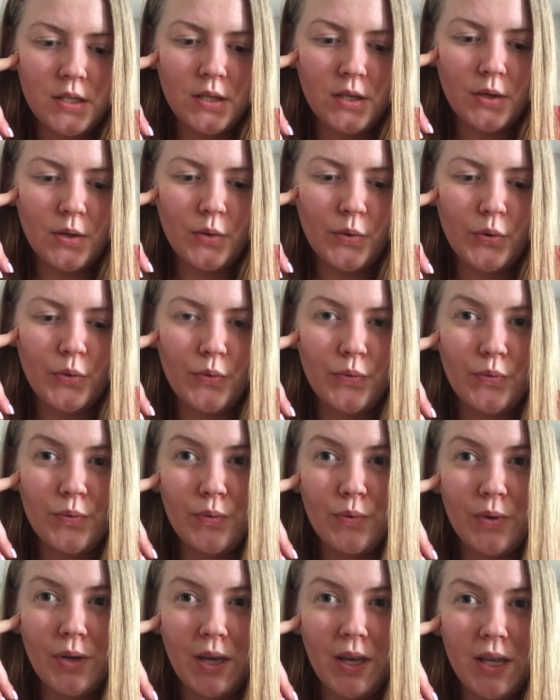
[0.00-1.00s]
So
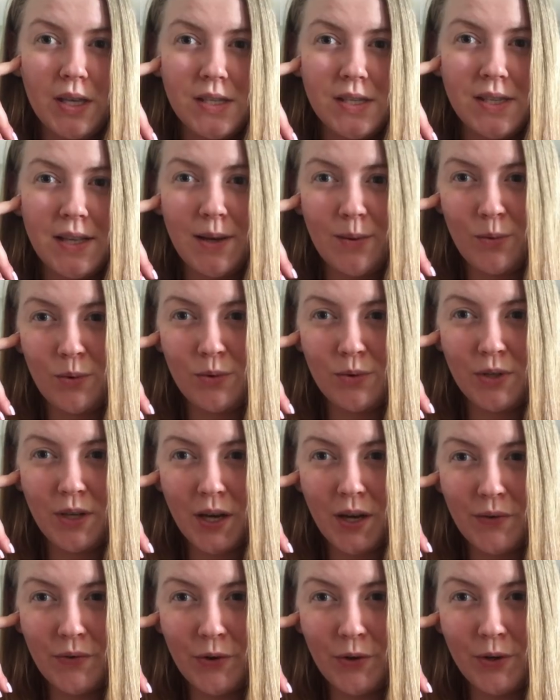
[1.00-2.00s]
I guess that would
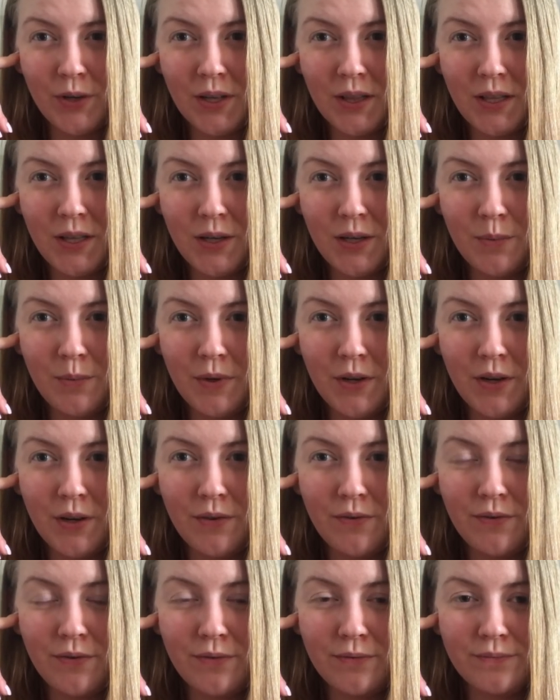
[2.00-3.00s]
cover a little bit of
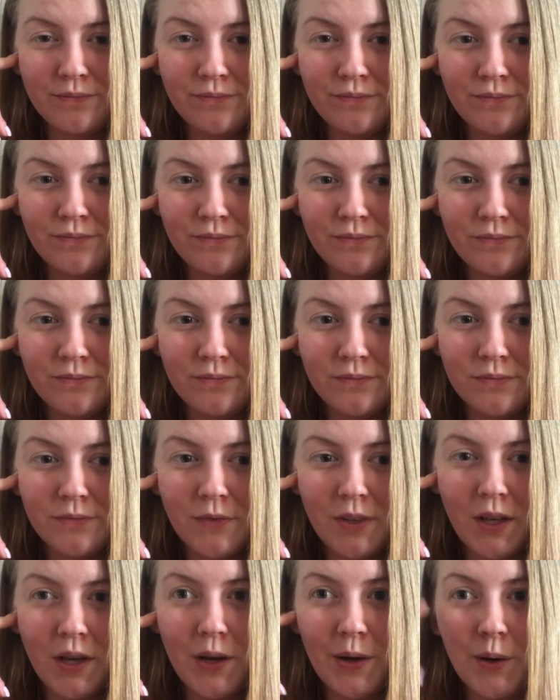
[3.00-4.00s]

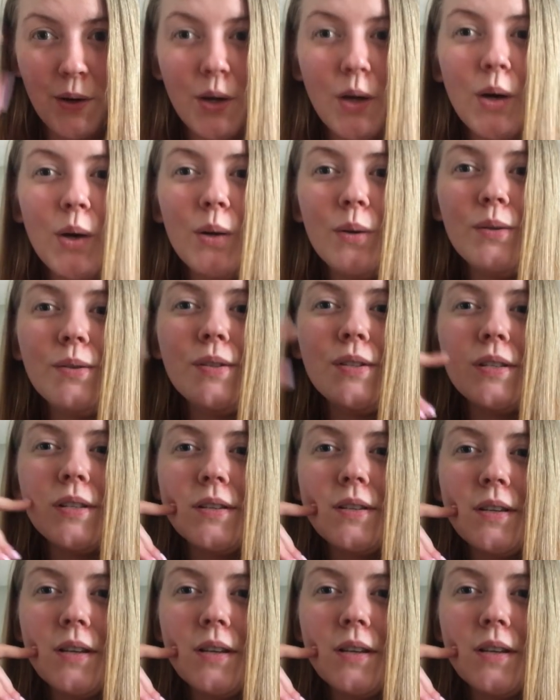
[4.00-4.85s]
our goals.